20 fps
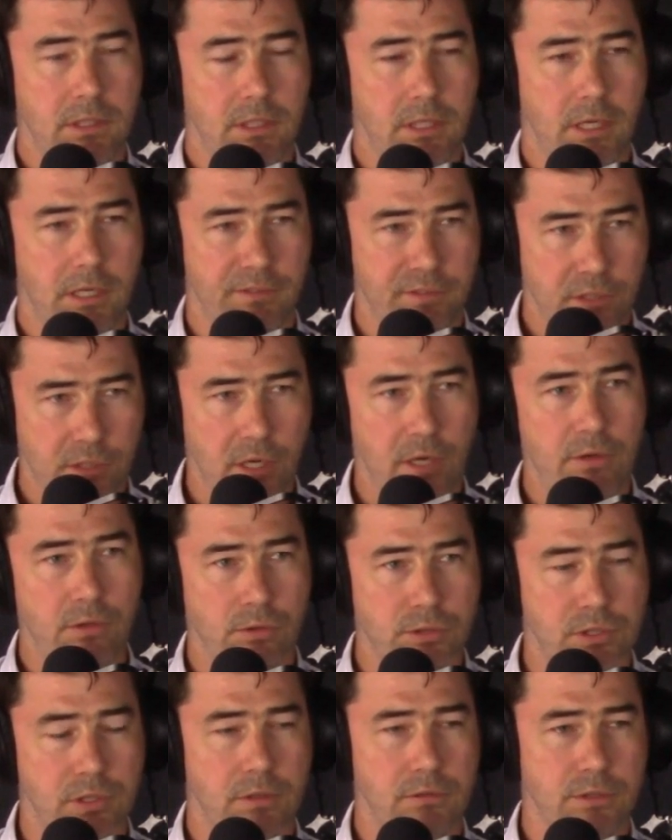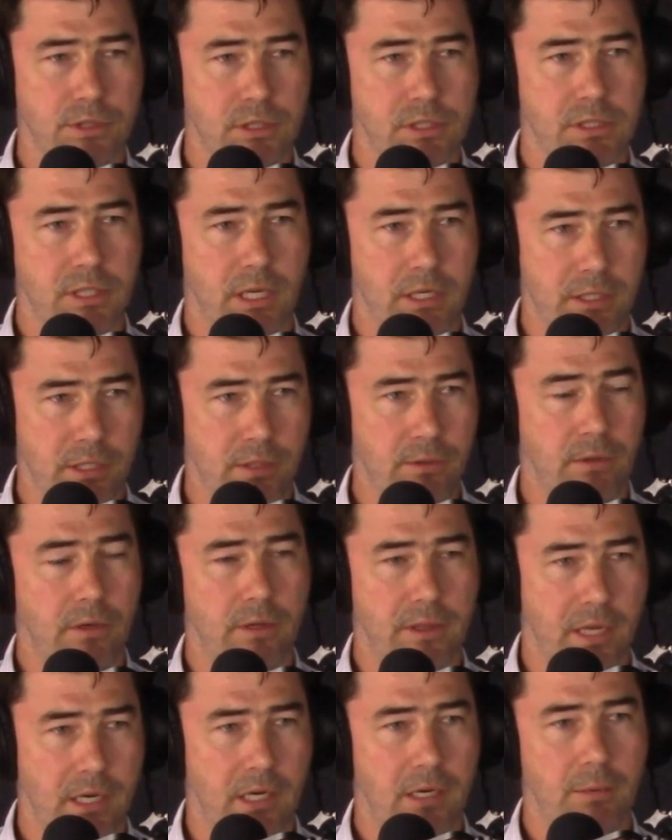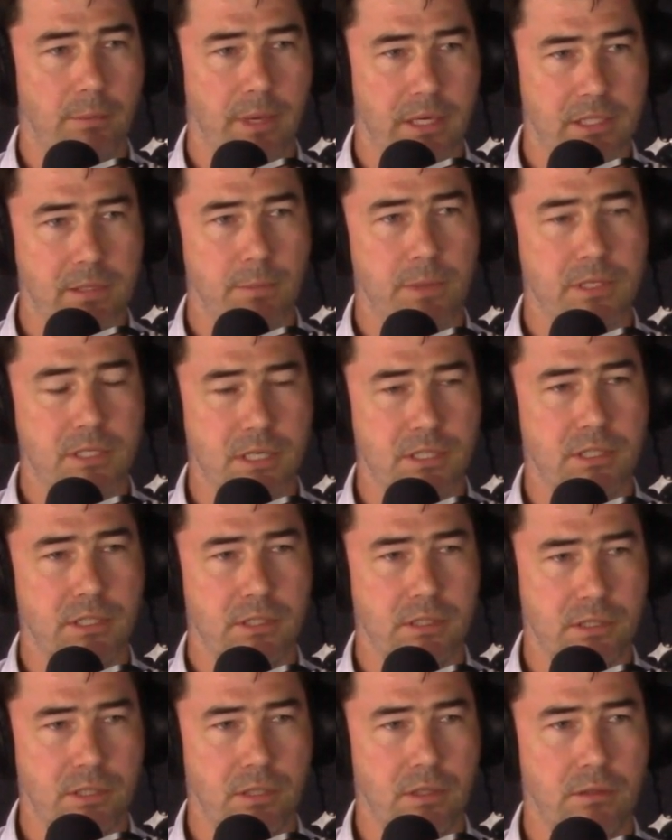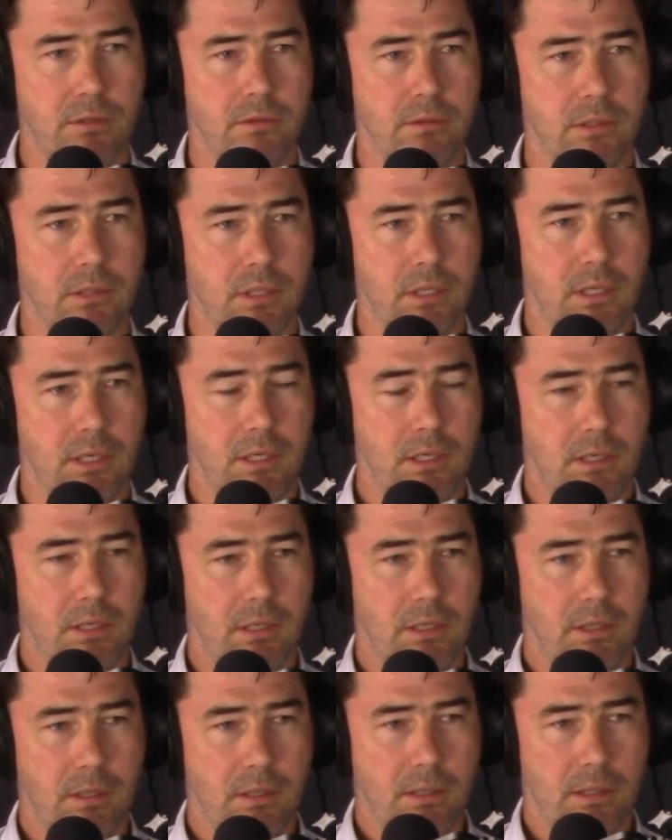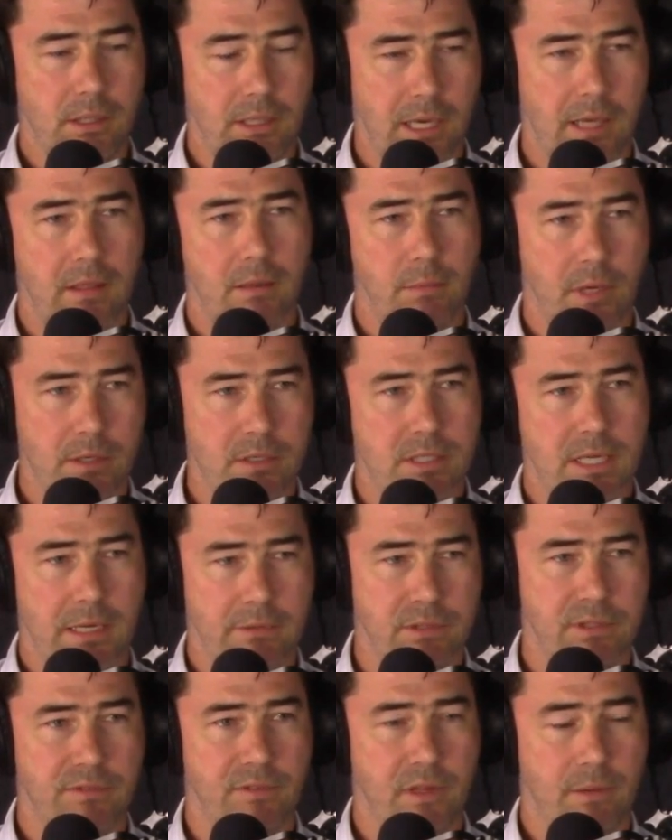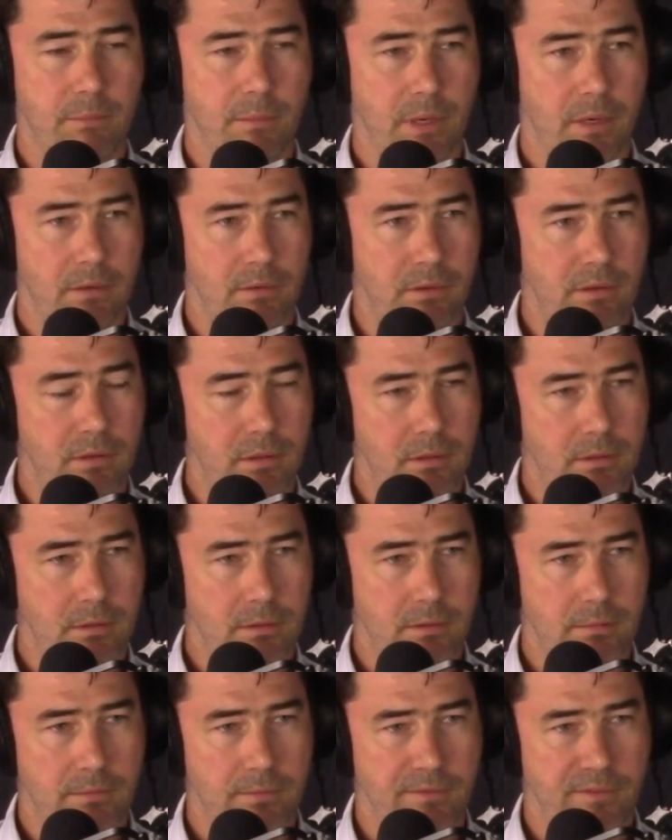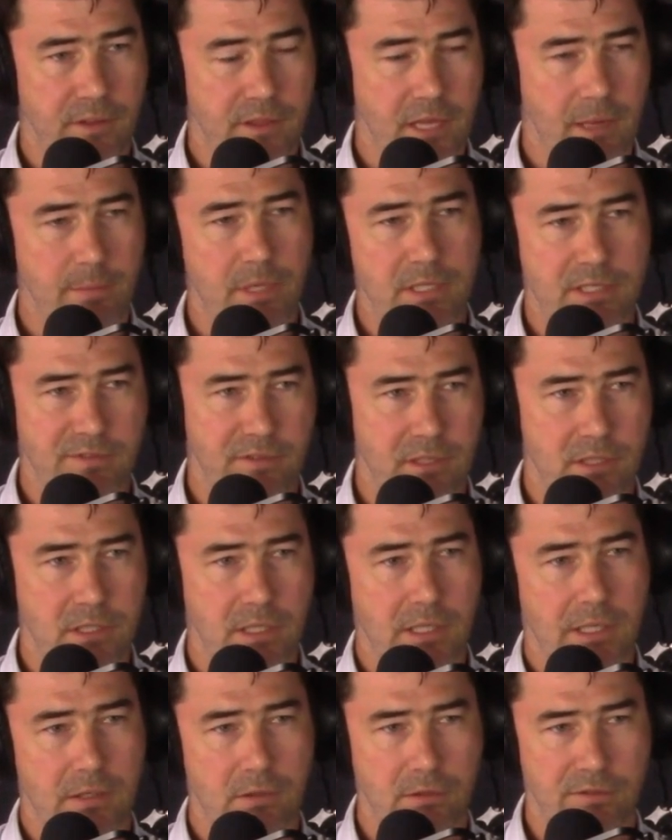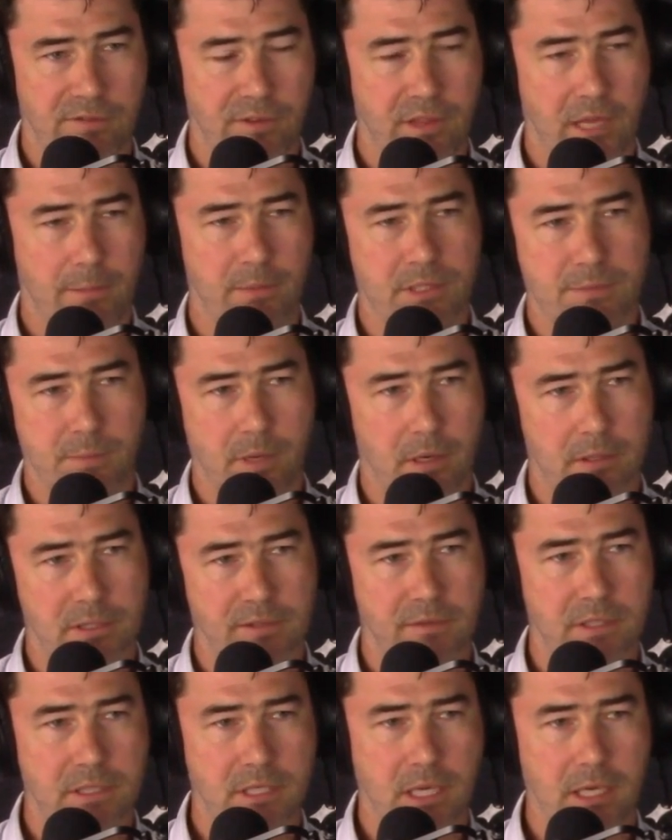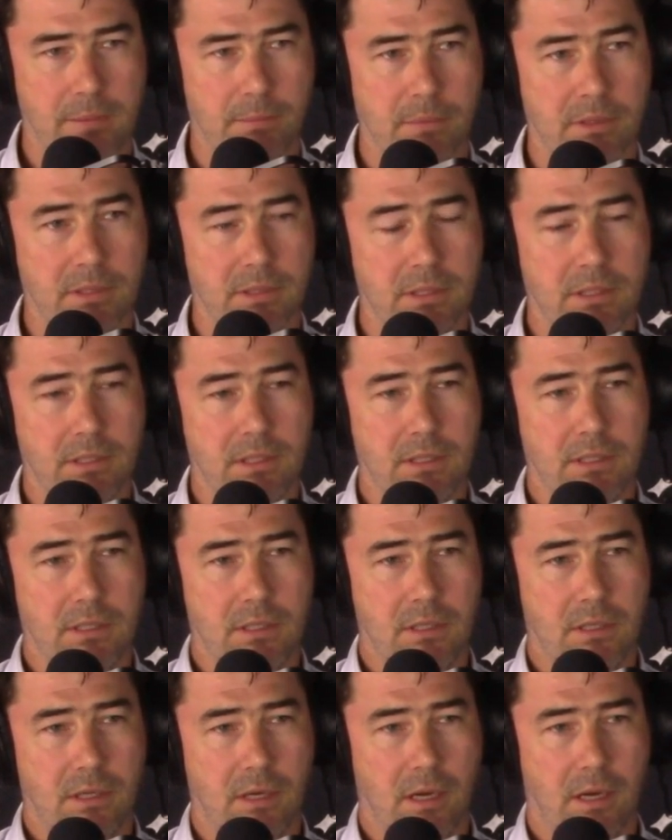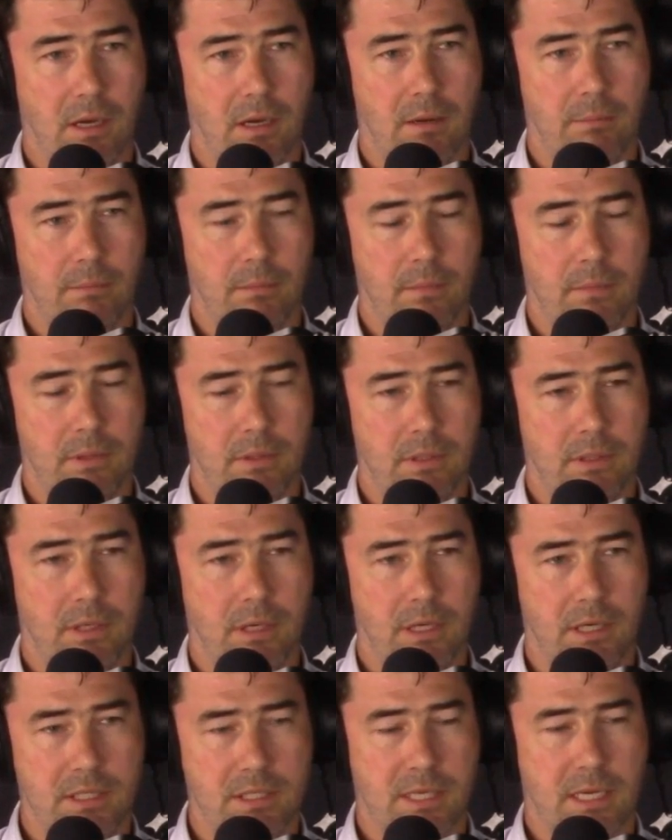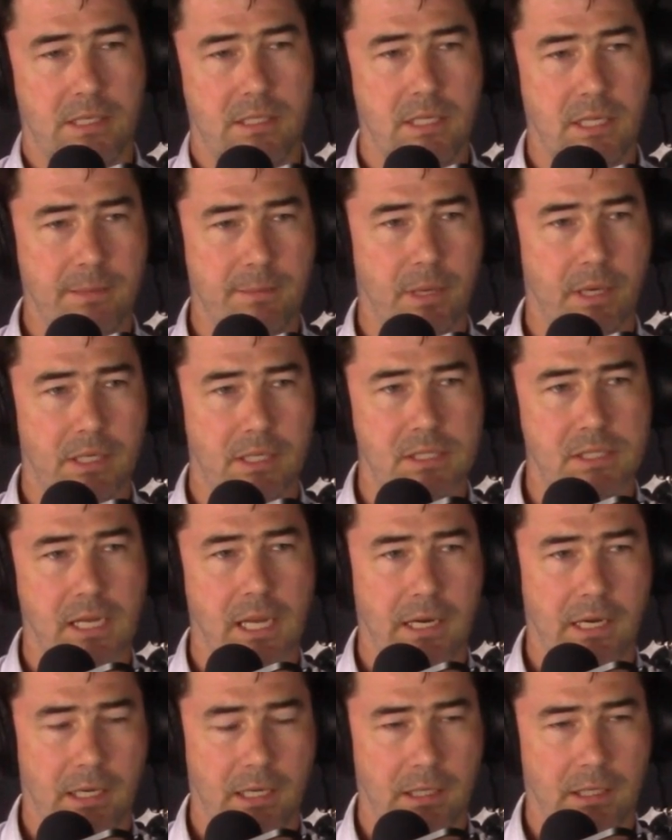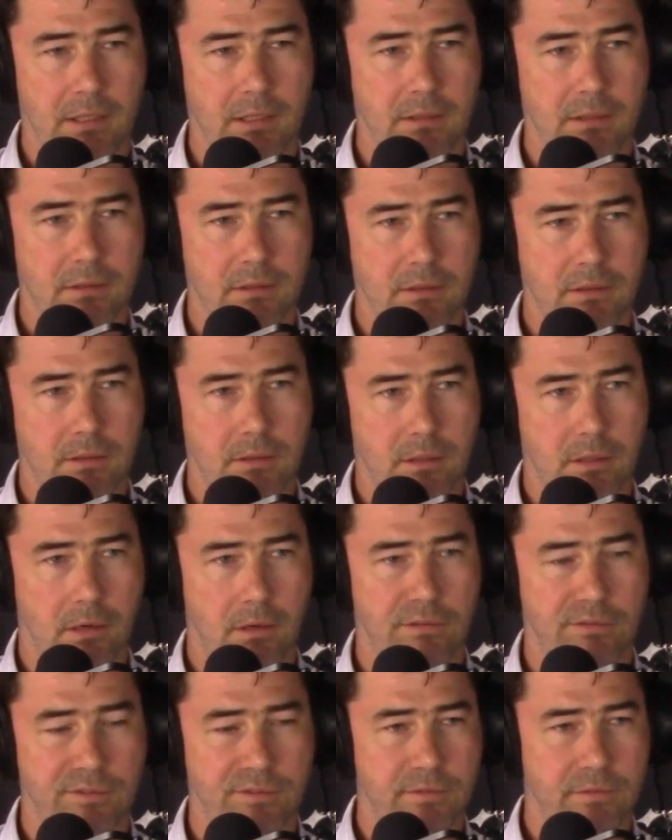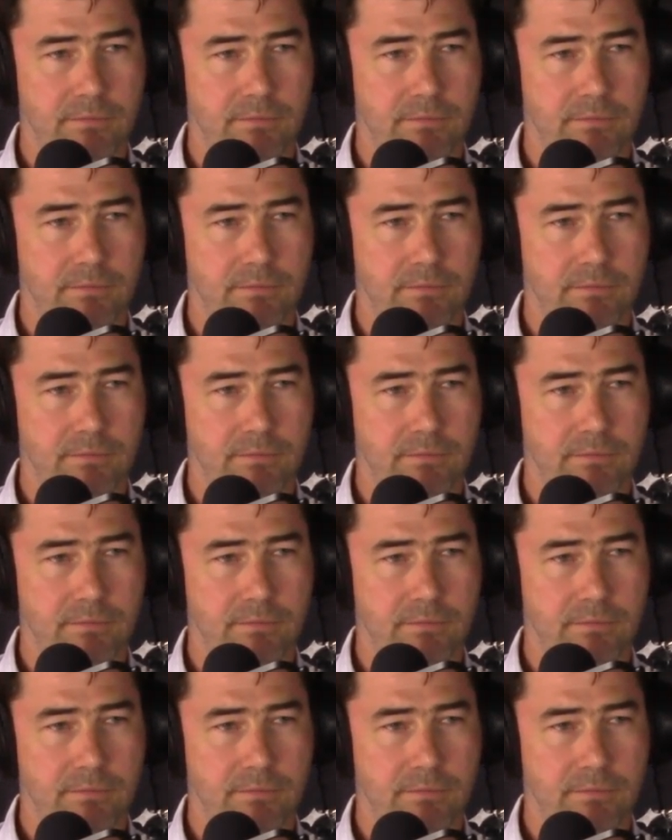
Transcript: and if you know your soldiers, then you are then in a better position to get the most out of them both for them individually or for them as part of the team. Um, and it's that deep understanding of